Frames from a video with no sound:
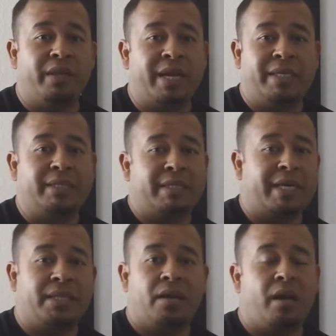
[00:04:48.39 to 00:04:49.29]

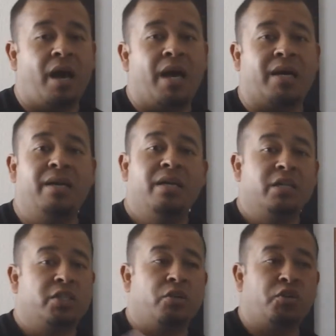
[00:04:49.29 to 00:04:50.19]
That's unlocked.
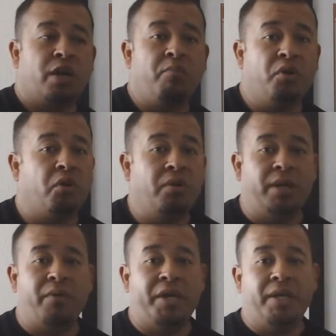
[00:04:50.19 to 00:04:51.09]
So Trumbo, the
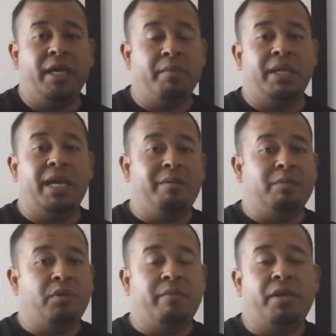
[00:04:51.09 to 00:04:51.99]
only way you get him in the lineup
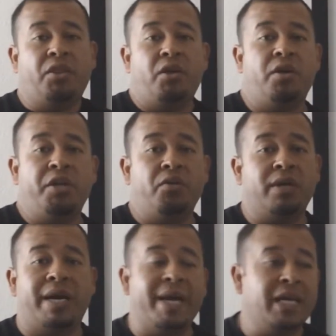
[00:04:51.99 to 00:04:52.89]
is put him at third.
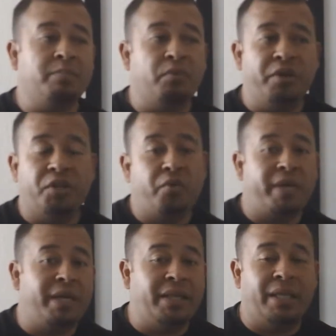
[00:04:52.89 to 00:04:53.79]
Callaspo ain't
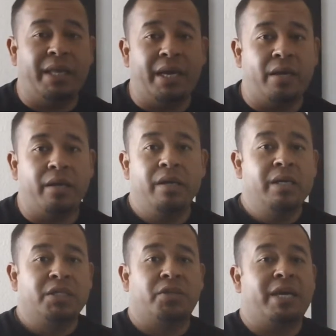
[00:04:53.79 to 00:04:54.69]
doing anything there.
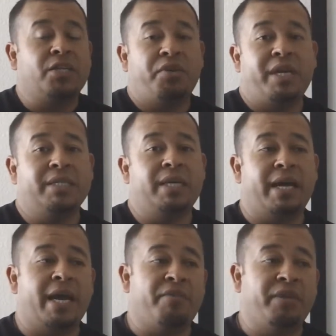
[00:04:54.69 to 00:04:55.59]
So that's what you guys got
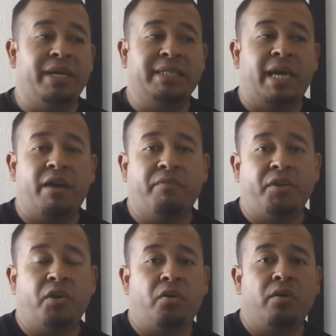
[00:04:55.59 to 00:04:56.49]
to have. You guys have,
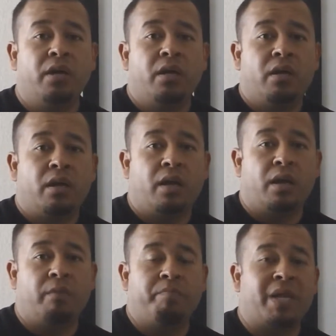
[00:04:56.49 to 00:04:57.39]

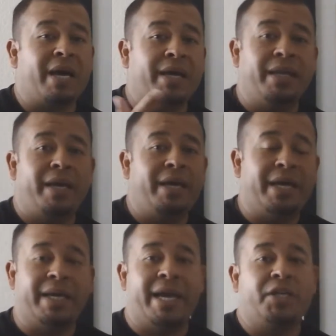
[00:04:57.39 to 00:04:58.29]
Iannetta
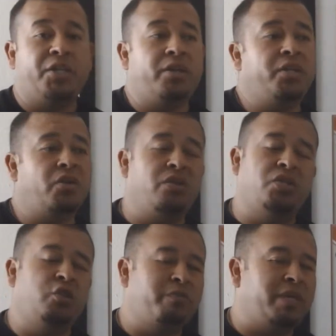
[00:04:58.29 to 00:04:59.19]
at catcher. Don't
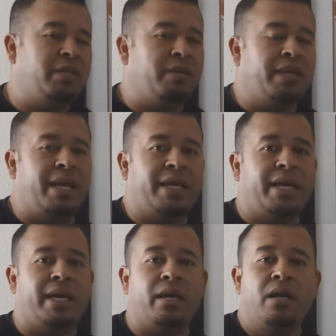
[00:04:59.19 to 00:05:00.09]
know too much about that
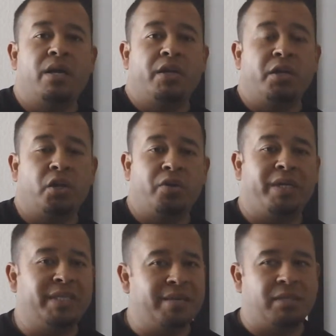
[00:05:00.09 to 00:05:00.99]
cat.
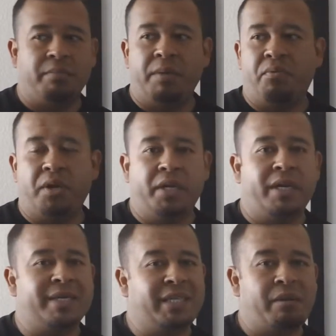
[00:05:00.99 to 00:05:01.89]
He seems to be pretty
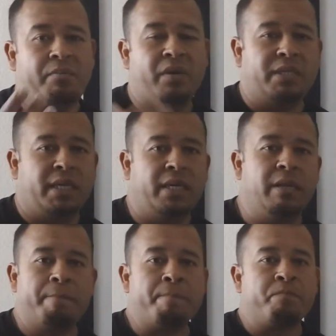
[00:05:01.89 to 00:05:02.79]
good. I've seen him in person.